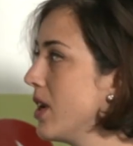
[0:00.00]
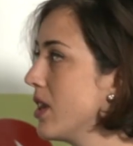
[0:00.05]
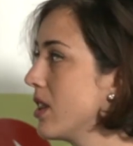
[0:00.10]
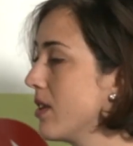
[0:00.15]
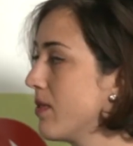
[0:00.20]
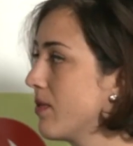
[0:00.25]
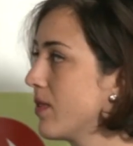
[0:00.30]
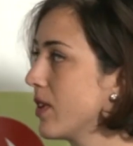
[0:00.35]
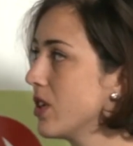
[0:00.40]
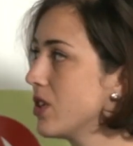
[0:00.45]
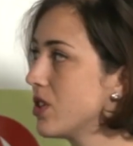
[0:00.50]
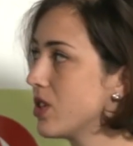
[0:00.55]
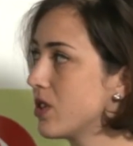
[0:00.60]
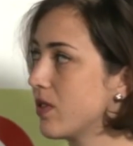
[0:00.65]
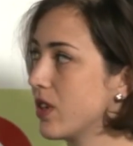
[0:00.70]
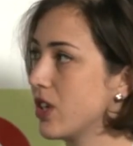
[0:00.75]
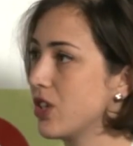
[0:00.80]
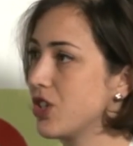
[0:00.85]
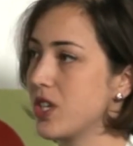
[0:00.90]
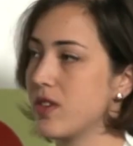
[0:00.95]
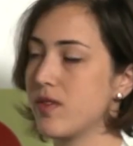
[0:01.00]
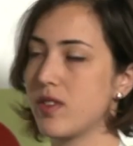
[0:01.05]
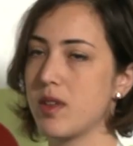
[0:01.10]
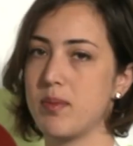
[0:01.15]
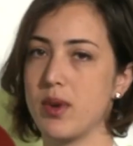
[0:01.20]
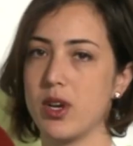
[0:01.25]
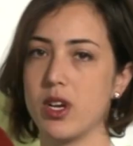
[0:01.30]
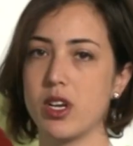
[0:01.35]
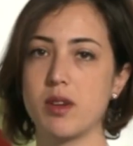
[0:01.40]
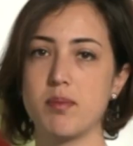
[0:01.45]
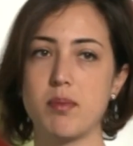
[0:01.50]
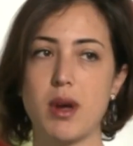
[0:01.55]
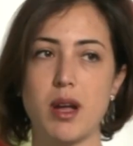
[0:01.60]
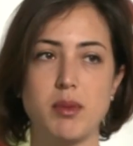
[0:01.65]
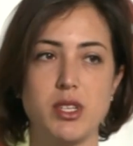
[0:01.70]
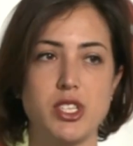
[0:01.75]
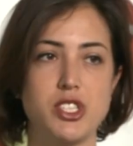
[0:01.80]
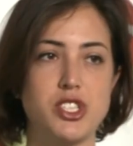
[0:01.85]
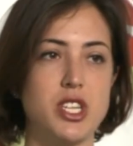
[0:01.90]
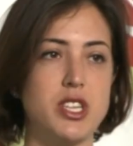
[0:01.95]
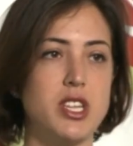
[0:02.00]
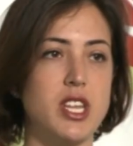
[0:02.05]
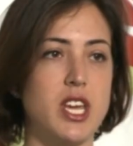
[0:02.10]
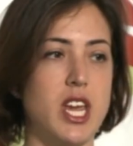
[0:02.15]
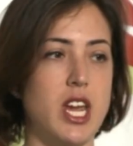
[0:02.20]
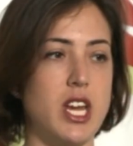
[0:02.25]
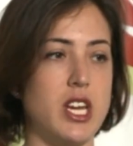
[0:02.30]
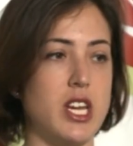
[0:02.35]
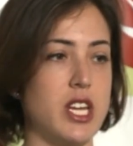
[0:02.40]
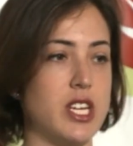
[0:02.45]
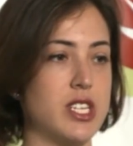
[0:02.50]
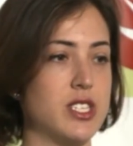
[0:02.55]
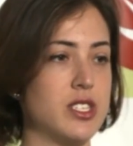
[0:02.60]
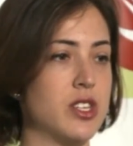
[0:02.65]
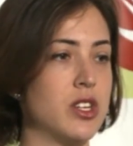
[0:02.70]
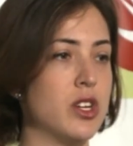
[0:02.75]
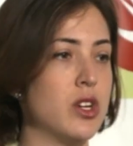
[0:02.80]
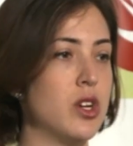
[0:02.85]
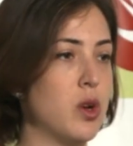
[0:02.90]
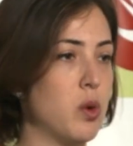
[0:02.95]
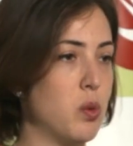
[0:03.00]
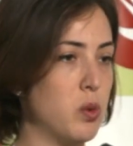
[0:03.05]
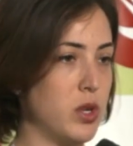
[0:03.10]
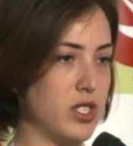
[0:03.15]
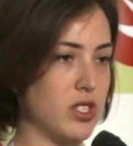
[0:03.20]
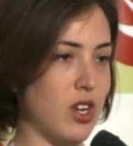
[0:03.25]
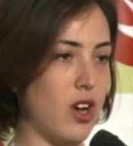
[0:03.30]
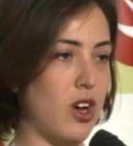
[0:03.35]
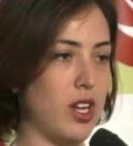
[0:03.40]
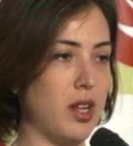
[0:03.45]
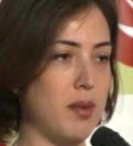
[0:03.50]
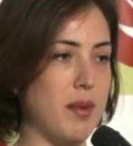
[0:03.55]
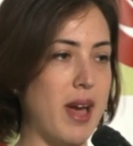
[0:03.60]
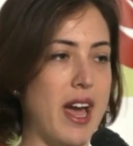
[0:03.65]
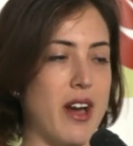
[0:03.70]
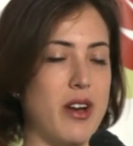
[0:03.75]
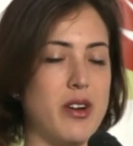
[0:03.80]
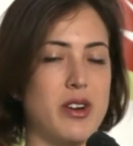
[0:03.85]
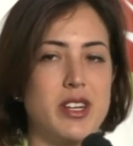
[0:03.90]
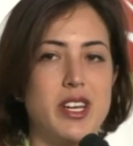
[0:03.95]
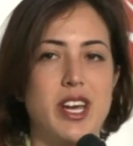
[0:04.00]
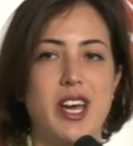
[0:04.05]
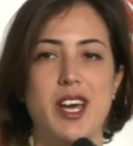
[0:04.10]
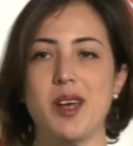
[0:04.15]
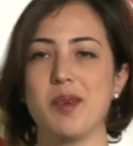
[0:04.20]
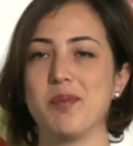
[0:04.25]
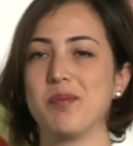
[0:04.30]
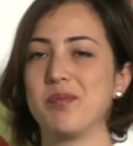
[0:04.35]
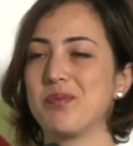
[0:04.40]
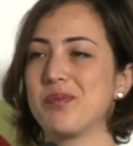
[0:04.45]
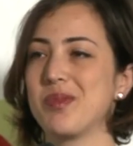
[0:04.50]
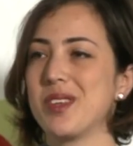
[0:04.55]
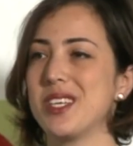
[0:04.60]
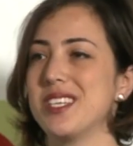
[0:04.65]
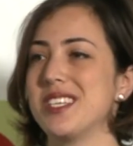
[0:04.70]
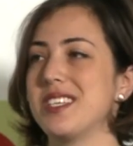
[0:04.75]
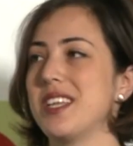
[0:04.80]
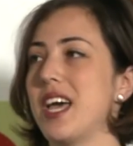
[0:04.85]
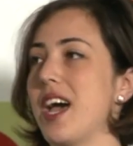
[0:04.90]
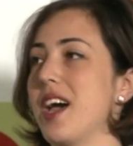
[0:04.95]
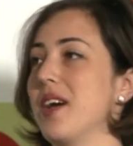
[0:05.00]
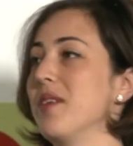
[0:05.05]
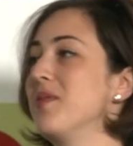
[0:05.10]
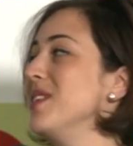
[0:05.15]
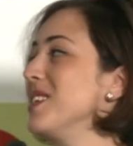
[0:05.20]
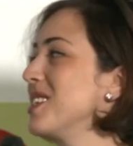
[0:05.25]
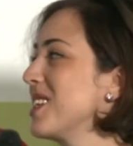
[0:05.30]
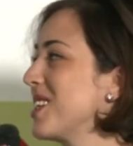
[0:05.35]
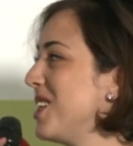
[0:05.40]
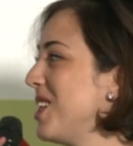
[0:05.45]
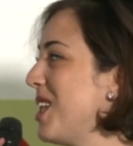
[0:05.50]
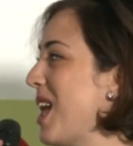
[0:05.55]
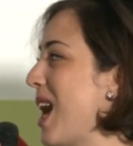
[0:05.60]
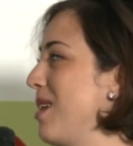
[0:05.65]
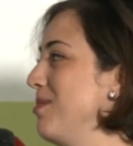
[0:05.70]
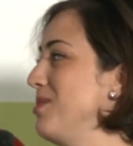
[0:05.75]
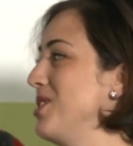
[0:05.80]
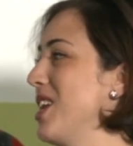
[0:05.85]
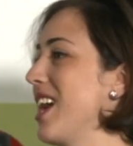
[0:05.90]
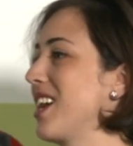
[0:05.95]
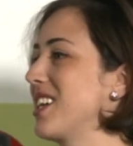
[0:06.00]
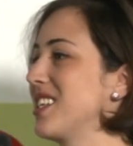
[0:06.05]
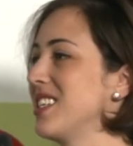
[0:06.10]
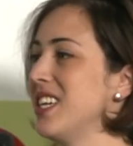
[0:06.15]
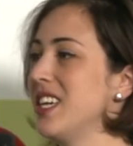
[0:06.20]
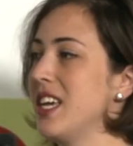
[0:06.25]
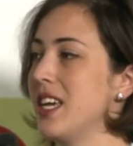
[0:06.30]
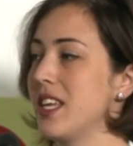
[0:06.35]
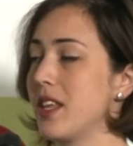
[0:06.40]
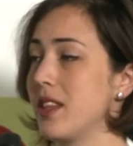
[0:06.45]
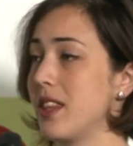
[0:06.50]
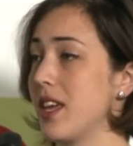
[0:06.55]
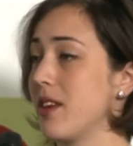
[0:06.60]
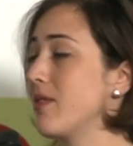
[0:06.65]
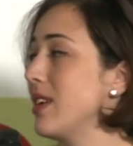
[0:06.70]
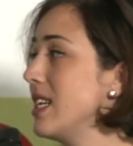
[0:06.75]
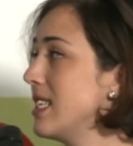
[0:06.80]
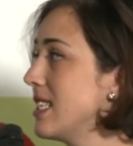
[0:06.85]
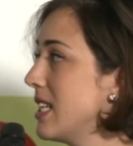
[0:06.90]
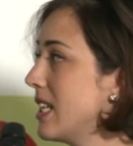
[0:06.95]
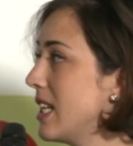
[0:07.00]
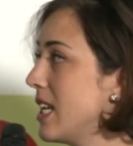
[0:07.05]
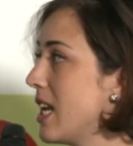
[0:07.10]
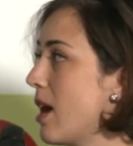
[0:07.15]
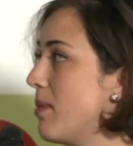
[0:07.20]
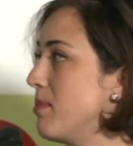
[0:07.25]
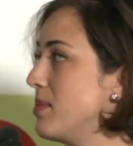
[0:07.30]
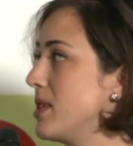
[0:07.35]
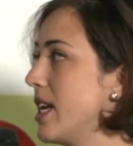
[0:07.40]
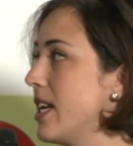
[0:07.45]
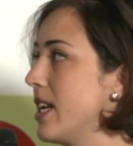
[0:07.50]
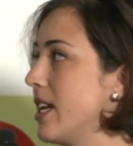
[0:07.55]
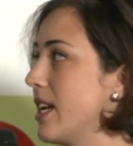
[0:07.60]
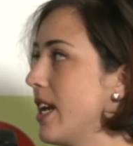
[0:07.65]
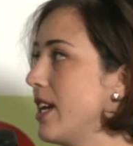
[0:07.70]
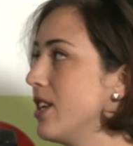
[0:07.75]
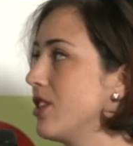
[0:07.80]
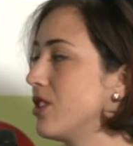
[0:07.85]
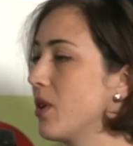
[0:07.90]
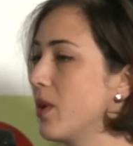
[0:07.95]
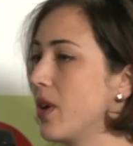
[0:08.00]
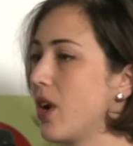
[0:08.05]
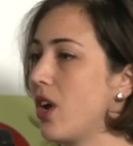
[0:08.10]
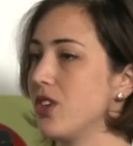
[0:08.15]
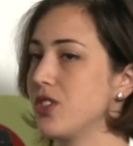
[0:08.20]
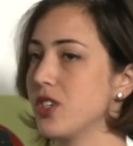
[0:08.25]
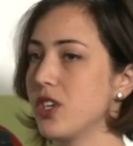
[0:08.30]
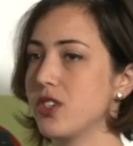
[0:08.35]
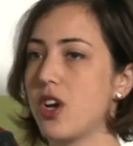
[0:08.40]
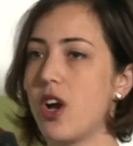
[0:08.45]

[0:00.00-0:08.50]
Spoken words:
The first version of the book, published in the 80s, was all about physical objects. They recently updated it, so it also